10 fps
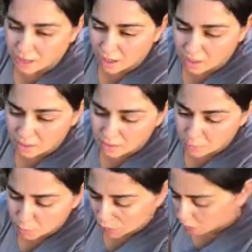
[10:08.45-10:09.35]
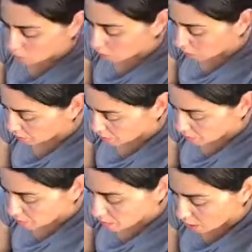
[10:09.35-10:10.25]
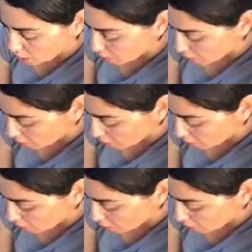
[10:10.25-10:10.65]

it's a pretty cool thing. So